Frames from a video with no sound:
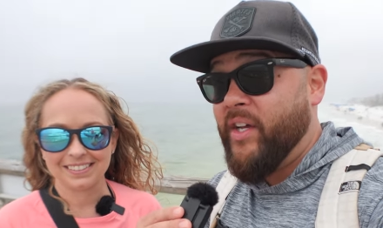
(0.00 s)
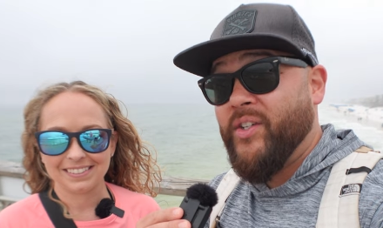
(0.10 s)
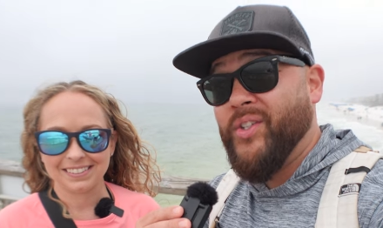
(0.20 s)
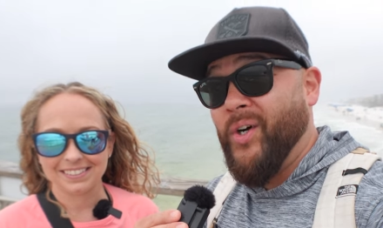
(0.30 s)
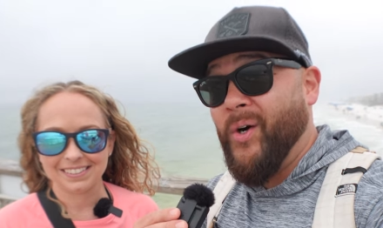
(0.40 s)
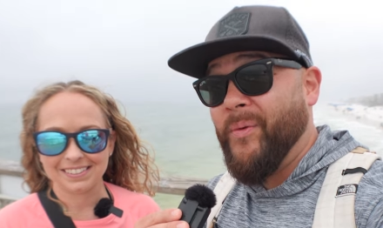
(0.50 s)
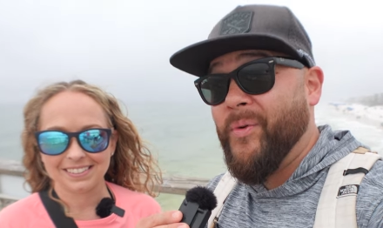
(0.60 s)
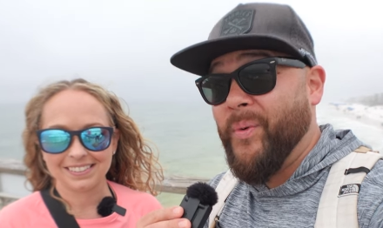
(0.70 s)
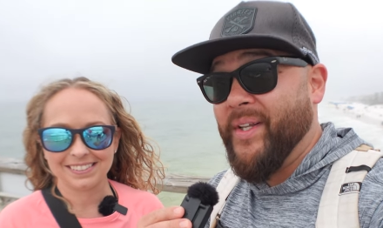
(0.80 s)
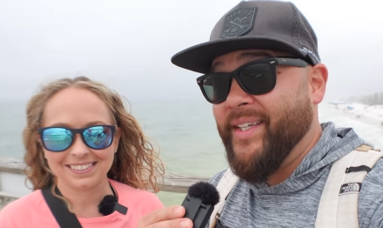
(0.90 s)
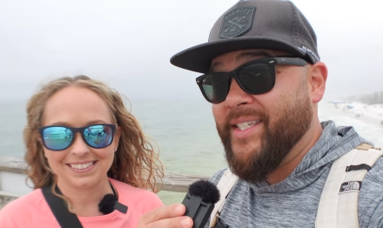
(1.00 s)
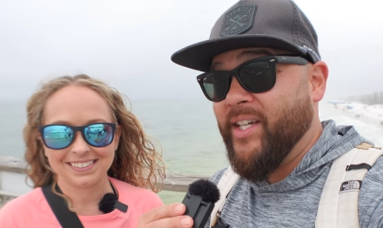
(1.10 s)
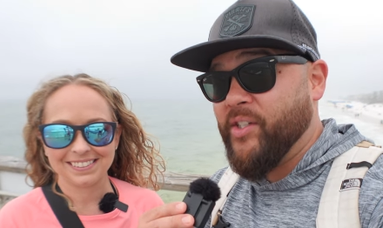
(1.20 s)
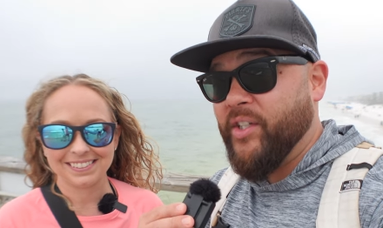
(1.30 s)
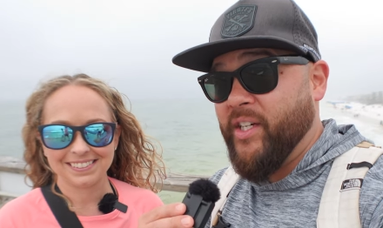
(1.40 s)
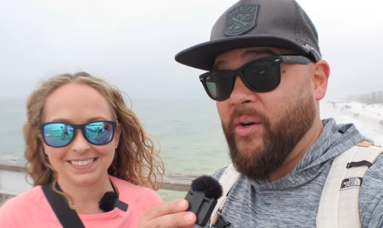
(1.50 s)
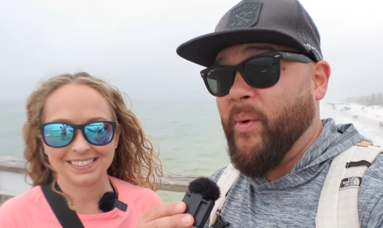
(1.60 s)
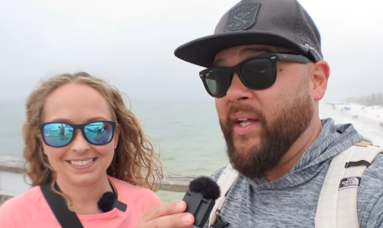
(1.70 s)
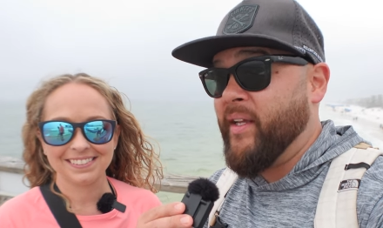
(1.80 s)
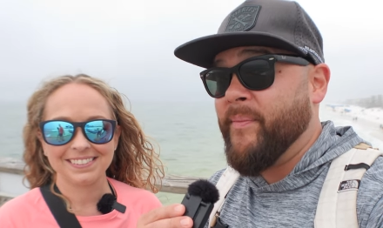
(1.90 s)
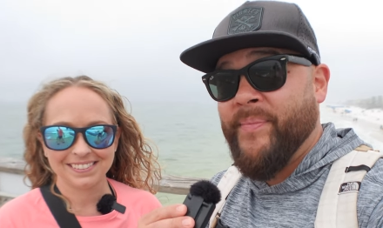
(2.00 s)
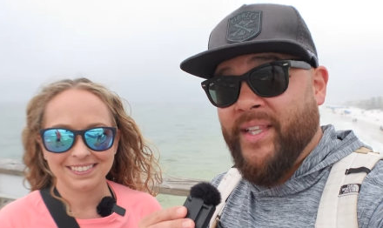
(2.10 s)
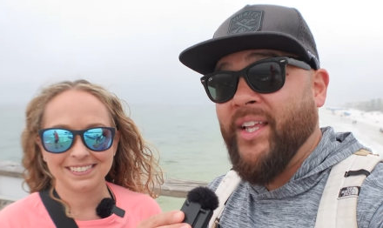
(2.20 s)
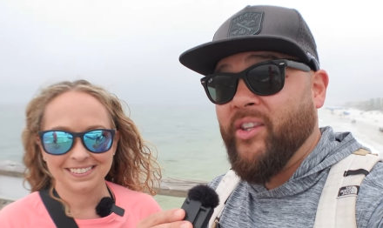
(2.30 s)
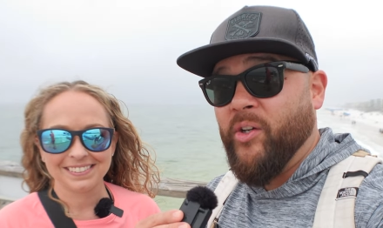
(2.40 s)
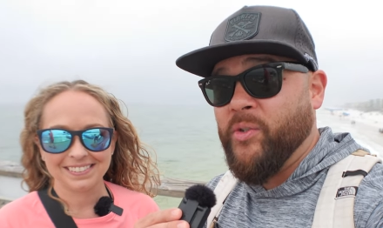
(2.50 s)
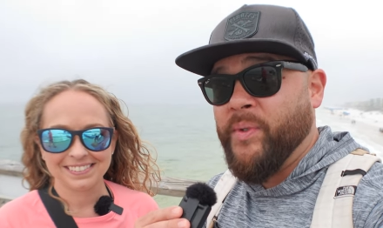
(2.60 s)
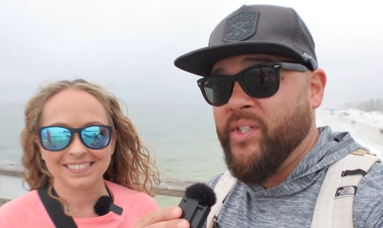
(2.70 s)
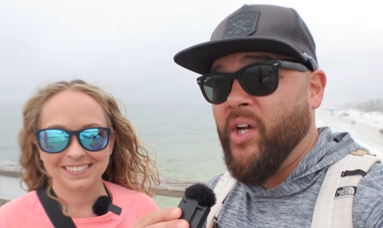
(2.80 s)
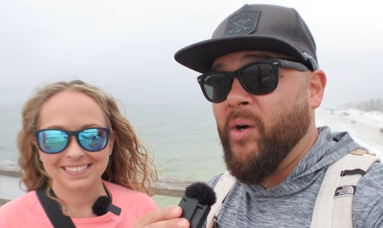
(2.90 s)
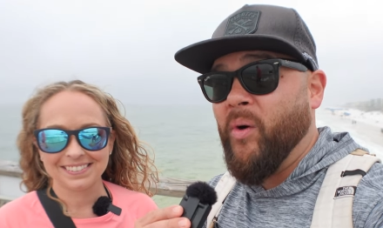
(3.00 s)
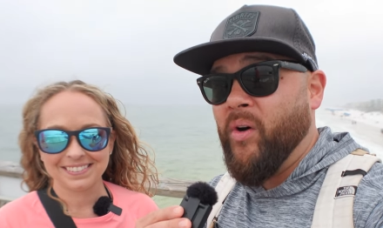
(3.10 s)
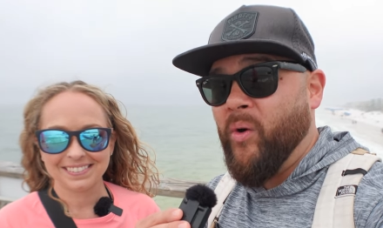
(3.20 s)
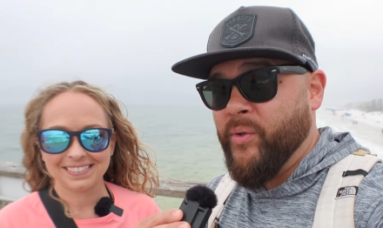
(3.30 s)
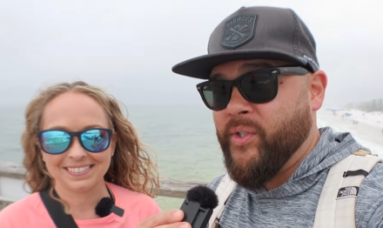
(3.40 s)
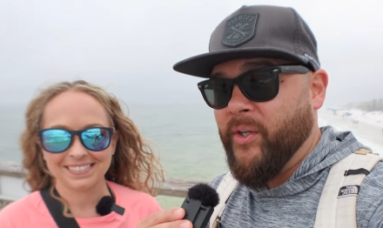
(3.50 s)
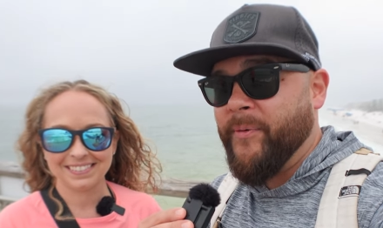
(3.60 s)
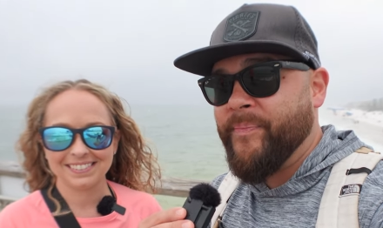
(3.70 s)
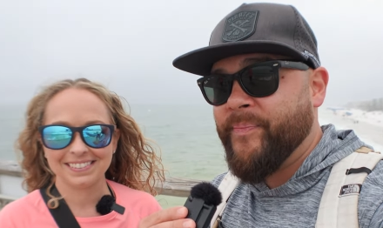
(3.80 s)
Speaker 1: So really essentially you're gonna wanna let those ones go also.